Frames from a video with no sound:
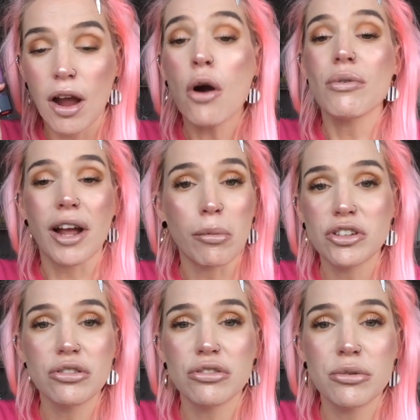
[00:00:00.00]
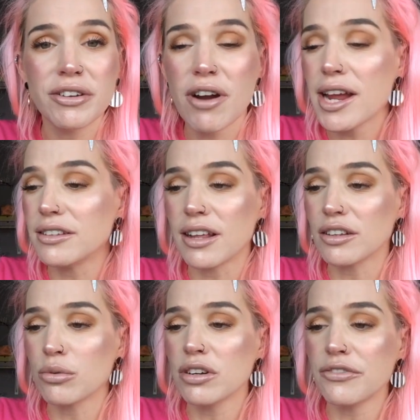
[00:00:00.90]
Oh, CmaaDu's doing great.
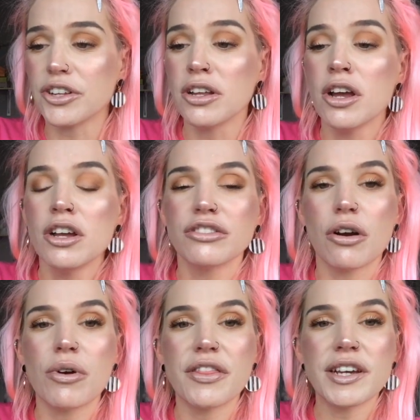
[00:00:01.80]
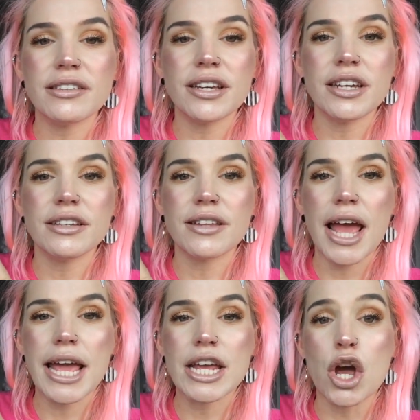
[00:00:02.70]
That's wonderful. So this is
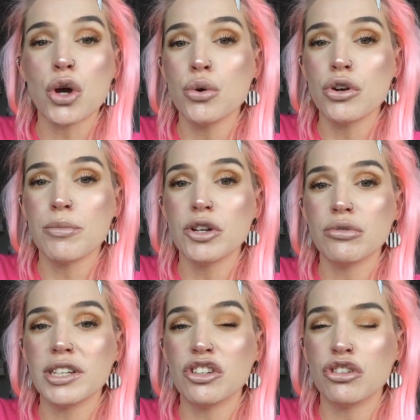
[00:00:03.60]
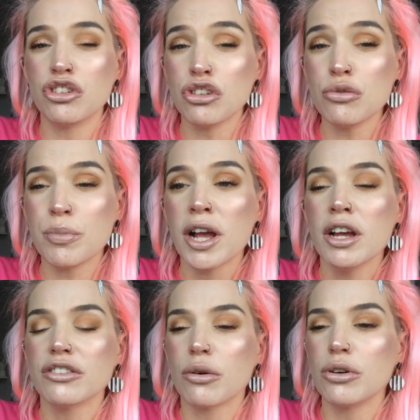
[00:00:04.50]
a Huda Beauty dupe.
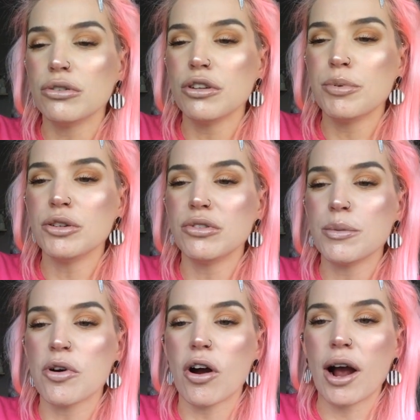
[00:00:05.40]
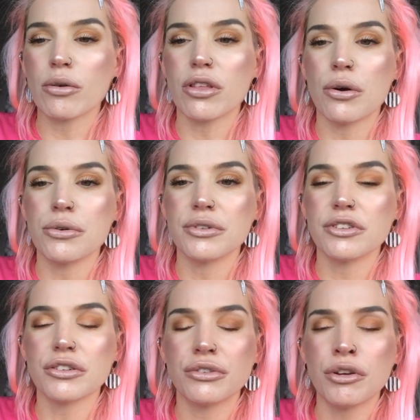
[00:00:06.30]
So Huda Beauty brought out
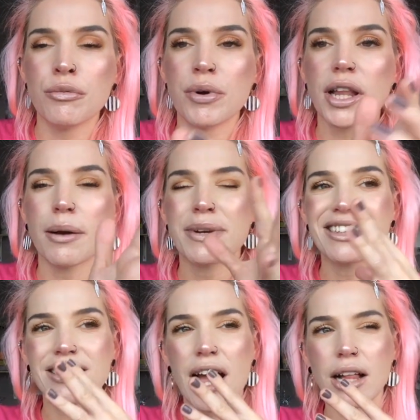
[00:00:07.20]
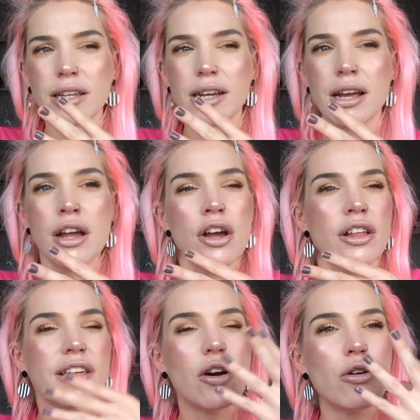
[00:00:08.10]
those super like metallic,
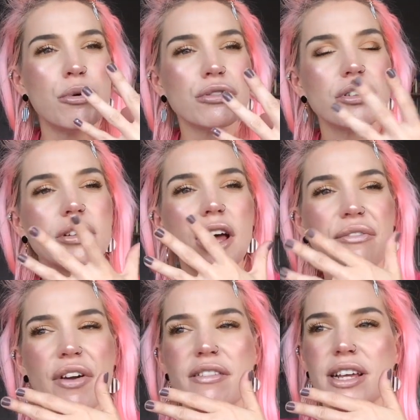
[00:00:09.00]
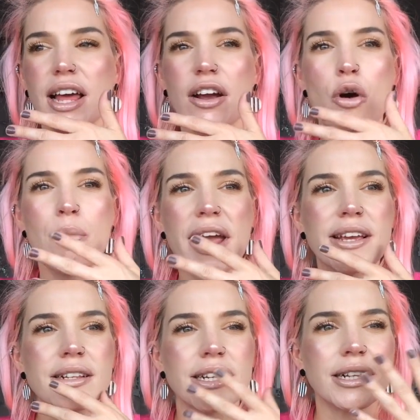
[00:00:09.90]
they almost look like very like
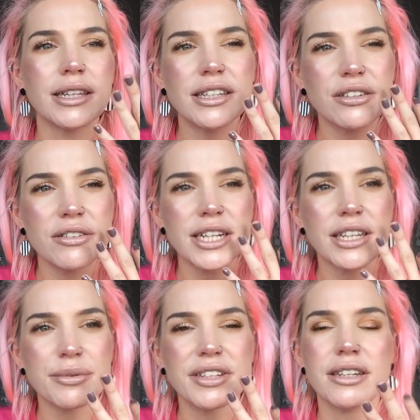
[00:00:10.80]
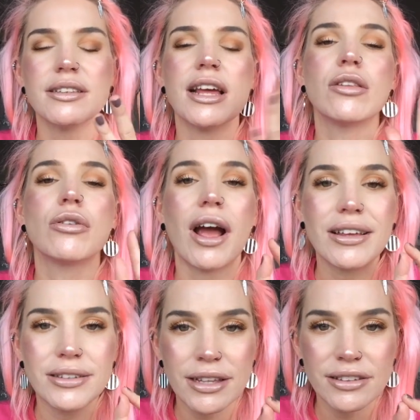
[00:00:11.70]
opaquely glittery lipsticks. They look
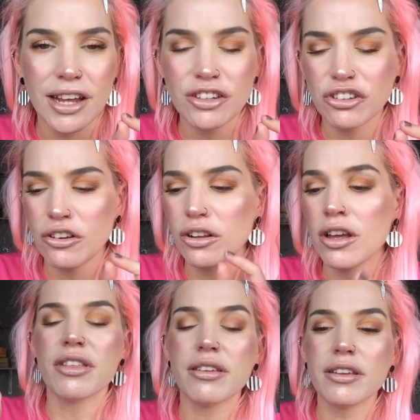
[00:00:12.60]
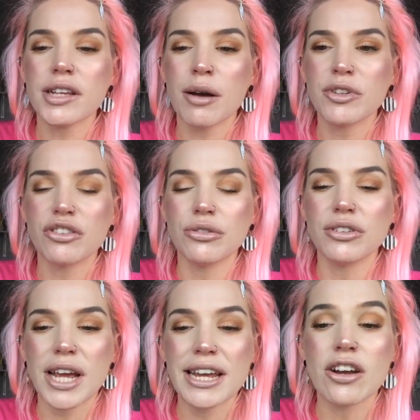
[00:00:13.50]
sensational. So this is
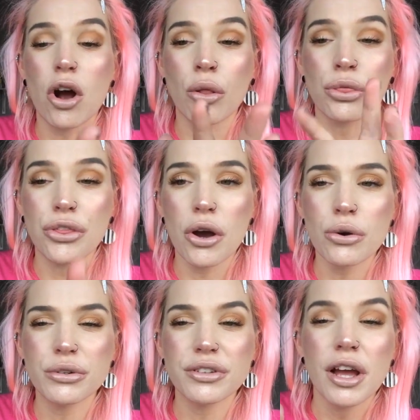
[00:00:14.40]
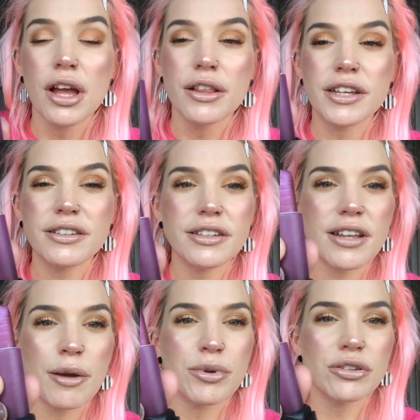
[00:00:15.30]
CmaaDu's take on those. This
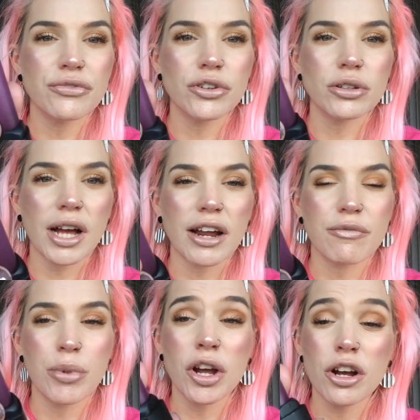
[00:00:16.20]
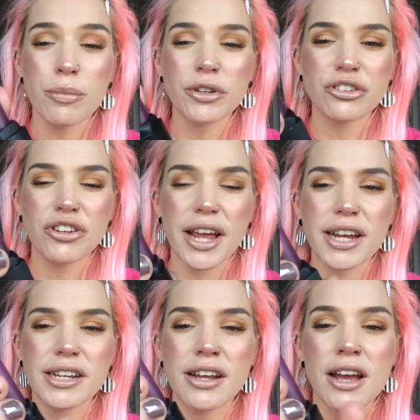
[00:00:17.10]
is a beautiful kind of purple
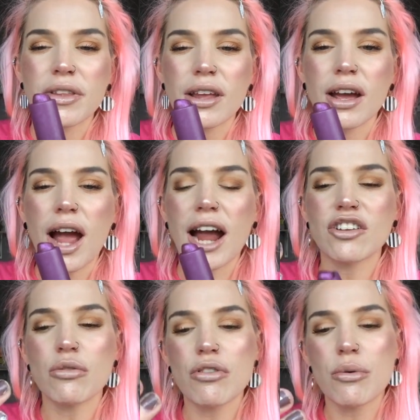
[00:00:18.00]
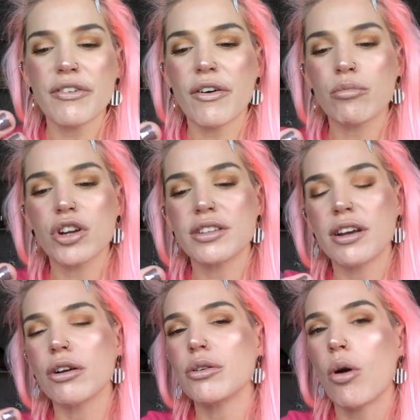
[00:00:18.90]
shade. I don't know if I'm going to
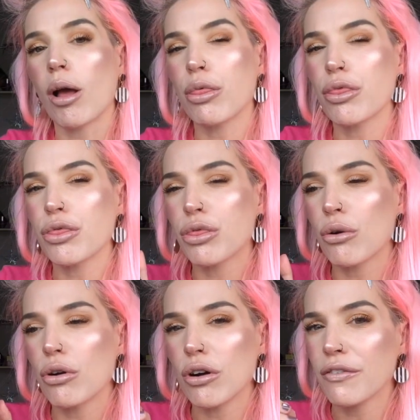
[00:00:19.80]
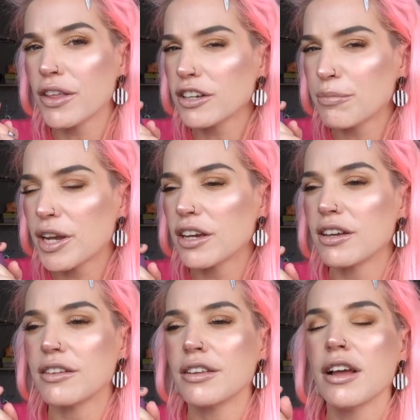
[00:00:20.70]
tell you what I thought of this,
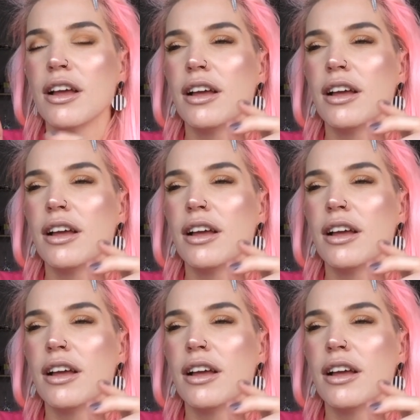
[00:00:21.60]
because